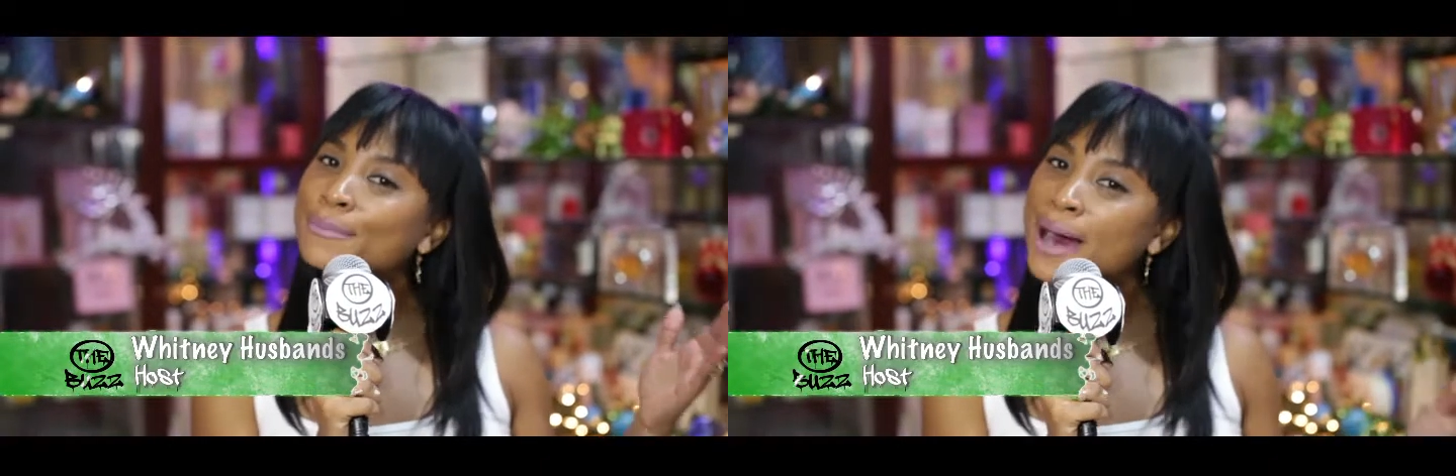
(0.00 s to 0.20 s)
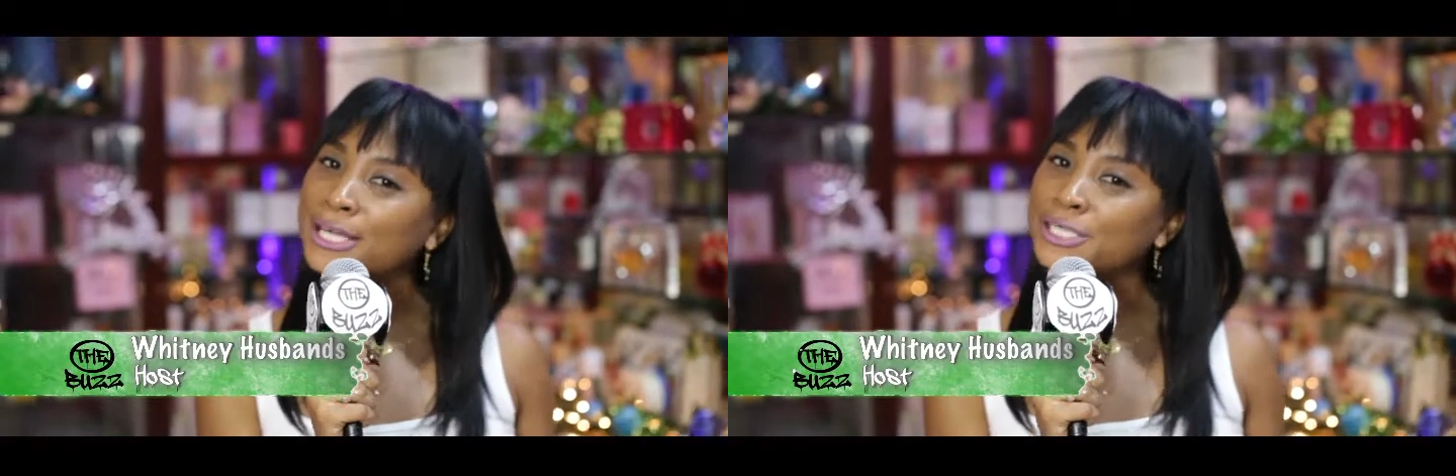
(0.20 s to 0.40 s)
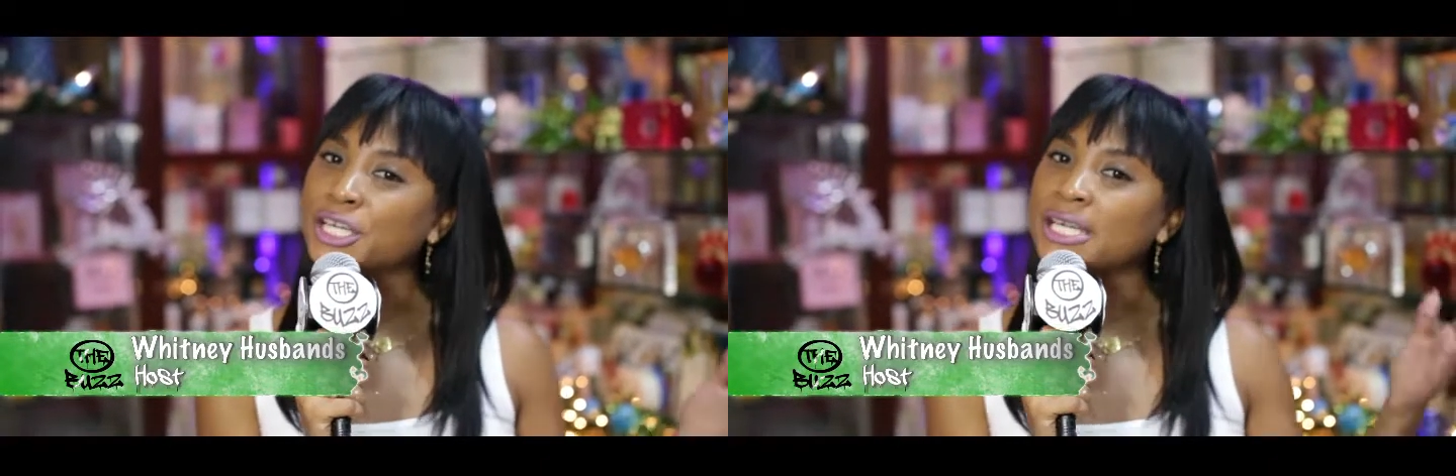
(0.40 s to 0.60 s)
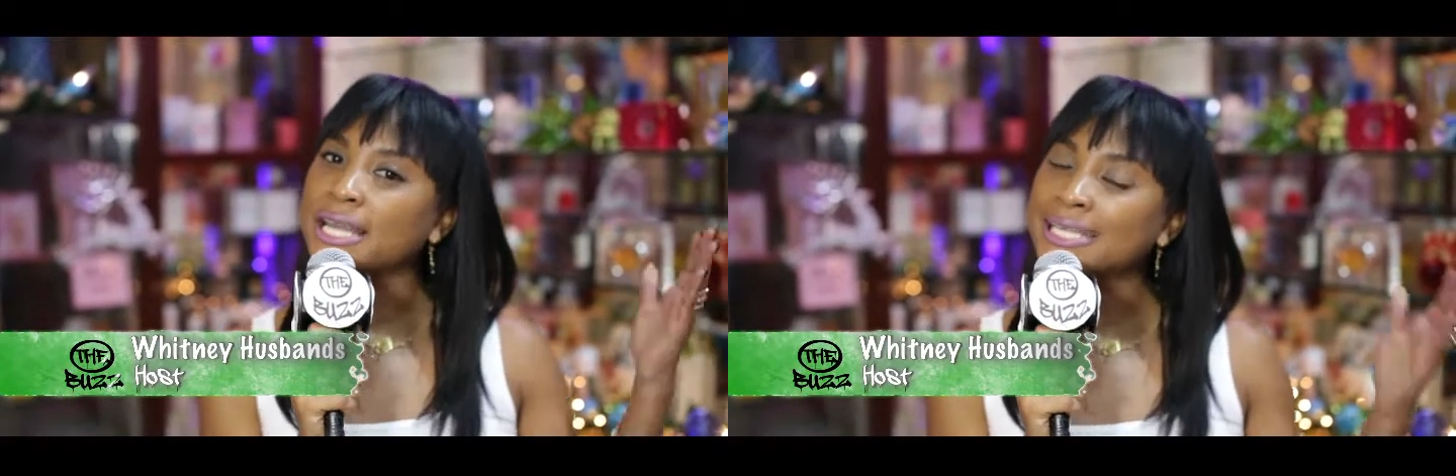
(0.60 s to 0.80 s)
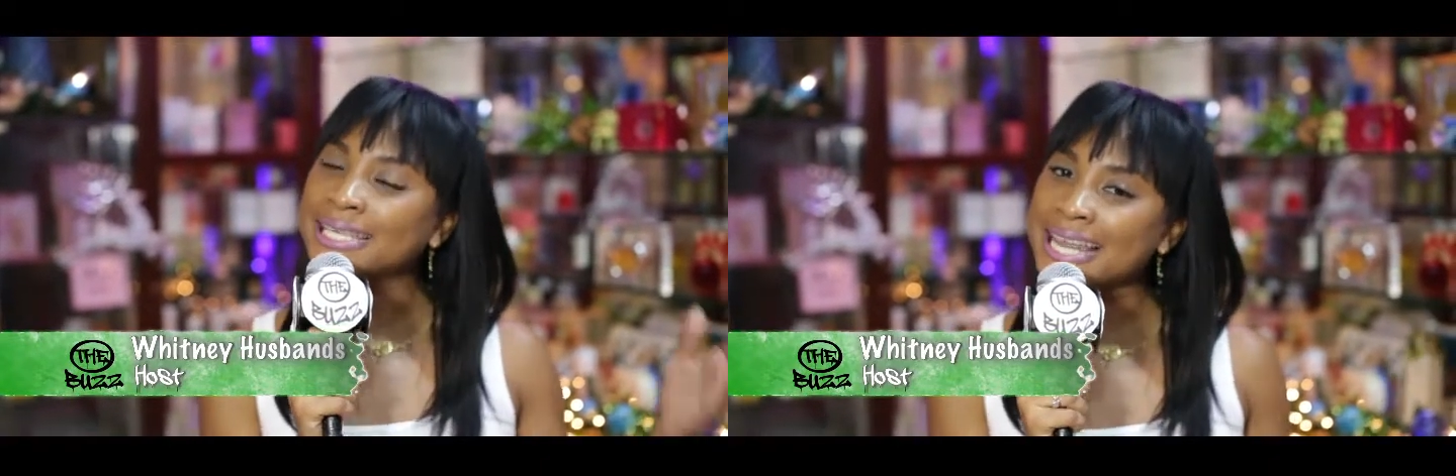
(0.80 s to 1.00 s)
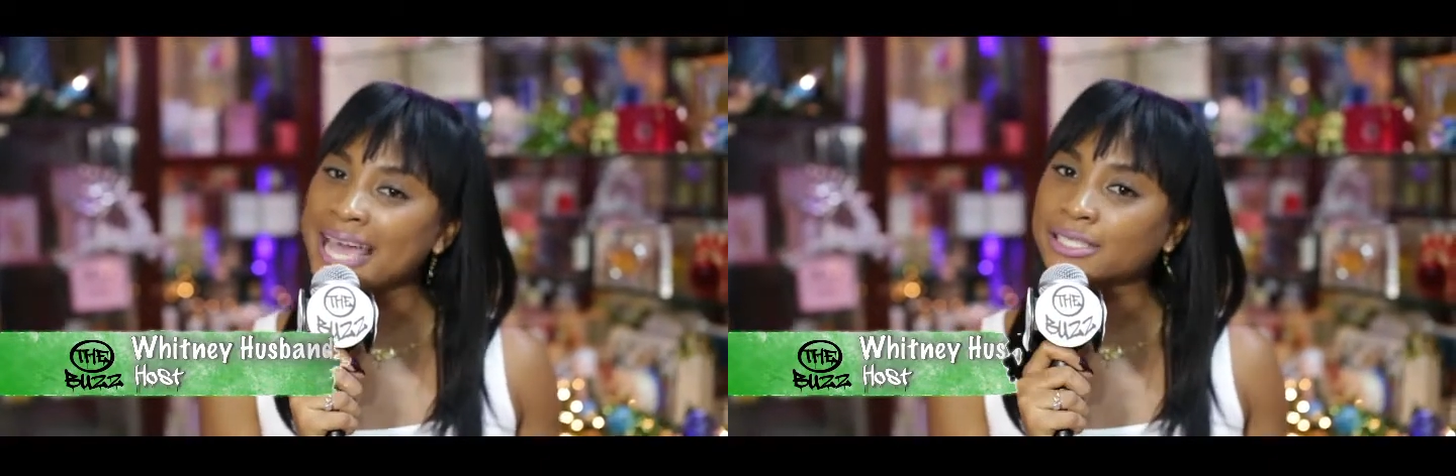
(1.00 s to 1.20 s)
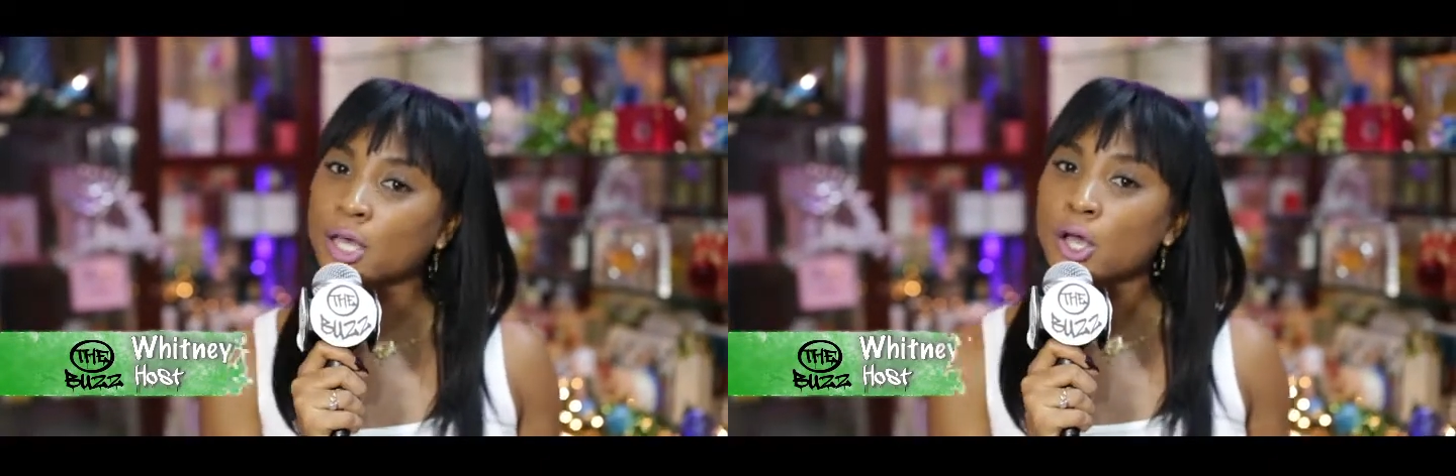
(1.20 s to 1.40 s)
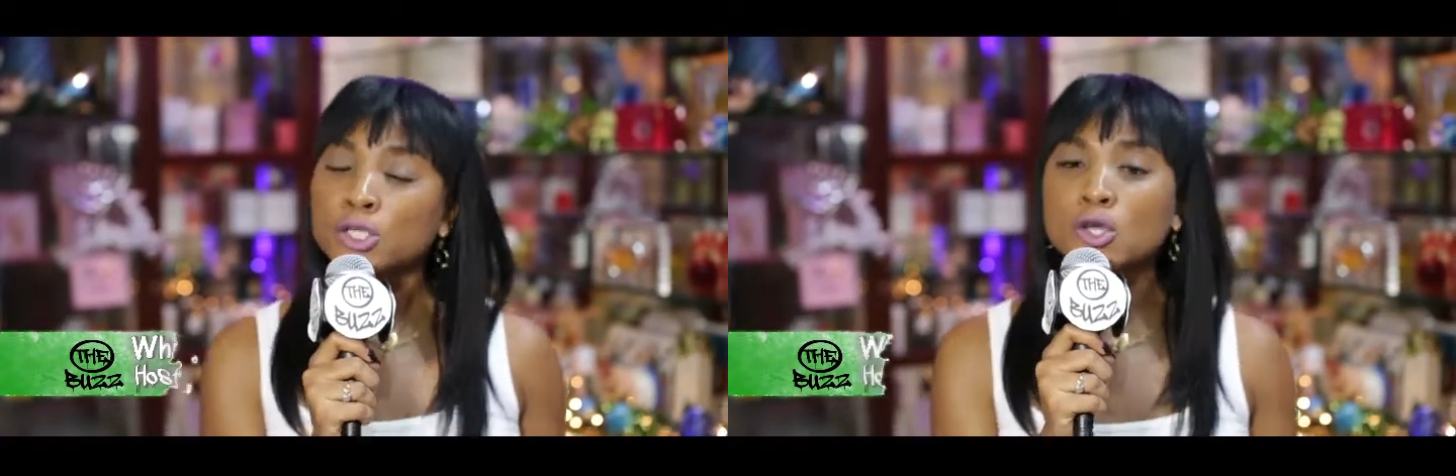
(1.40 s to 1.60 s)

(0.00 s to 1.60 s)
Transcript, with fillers: Imagine Next.